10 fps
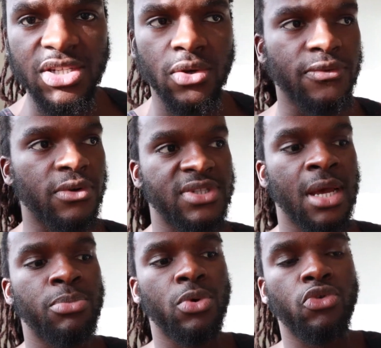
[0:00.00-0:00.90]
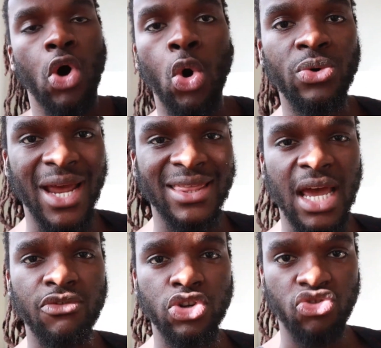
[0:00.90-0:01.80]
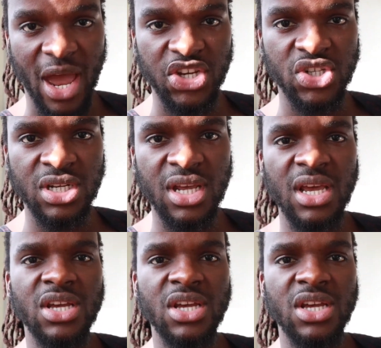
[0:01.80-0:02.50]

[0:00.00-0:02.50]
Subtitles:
So for example, hold at that retraction.